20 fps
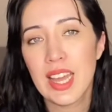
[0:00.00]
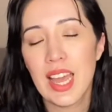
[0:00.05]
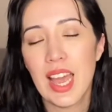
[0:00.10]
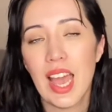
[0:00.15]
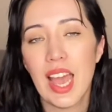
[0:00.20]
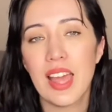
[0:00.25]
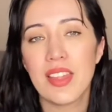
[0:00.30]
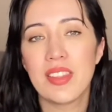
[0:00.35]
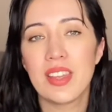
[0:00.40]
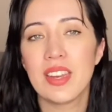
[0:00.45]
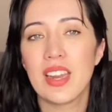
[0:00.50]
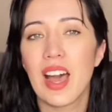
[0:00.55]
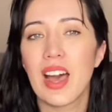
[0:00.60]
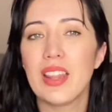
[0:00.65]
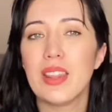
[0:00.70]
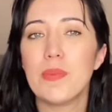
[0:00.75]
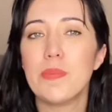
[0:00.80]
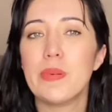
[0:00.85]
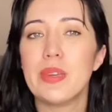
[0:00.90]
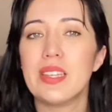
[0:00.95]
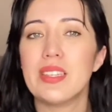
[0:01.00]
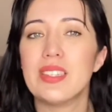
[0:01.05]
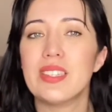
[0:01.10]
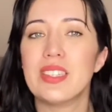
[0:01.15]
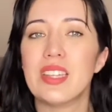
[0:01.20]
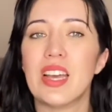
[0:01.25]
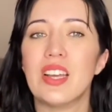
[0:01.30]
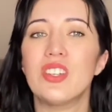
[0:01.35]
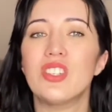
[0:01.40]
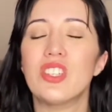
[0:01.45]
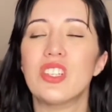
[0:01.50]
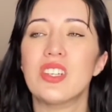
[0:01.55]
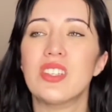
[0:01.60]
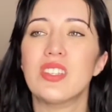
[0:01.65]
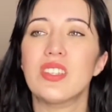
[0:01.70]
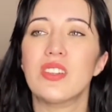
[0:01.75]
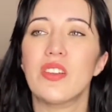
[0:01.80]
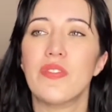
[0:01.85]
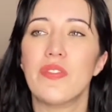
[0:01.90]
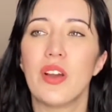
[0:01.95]
and then other bits that
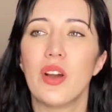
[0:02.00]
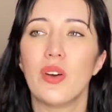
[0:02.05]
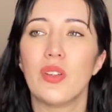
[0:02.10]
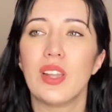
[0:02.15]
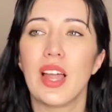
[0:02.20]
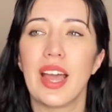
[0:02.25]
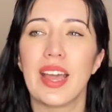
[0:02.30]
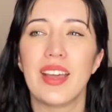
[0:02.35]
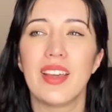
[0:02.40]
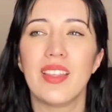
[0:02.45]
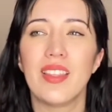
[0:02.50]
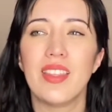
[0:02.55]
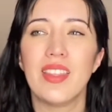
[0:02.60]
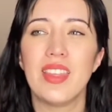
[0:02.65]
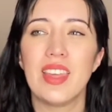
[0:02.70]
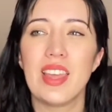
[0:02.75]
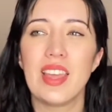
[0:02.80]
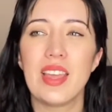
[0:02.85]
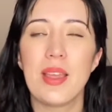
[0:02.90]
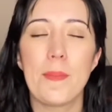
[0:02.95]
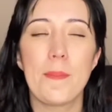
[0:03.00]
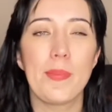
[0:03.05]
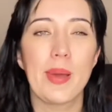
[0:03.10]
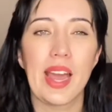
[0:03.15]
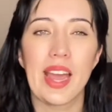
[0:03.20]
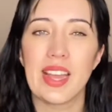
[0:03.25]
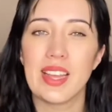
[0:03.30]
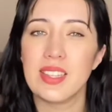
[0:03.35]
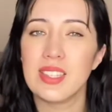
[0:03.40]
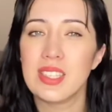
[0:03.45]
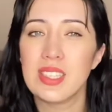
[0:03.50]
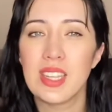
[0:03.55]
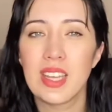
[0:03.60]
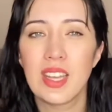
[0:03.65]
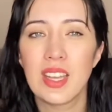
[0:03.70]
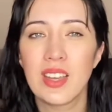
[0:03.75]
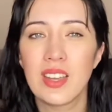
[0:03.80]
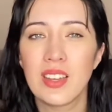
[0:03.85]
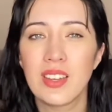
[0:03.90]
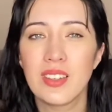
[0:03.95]
just felt like the
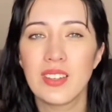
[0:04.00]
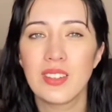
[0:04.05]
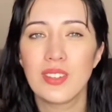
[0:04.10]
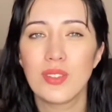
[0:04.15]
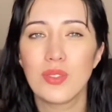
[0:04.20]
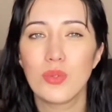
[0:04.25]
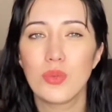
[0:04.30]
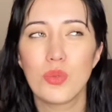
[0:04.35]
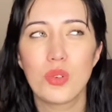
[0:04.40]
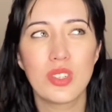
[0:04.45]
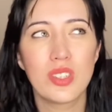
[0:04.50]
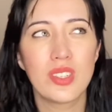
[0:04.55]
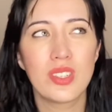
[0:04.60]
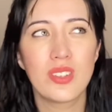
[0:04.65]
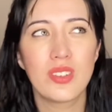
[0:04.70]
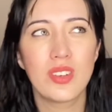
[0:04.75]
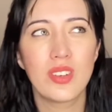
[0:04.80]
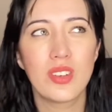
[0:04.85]
pacing wasn't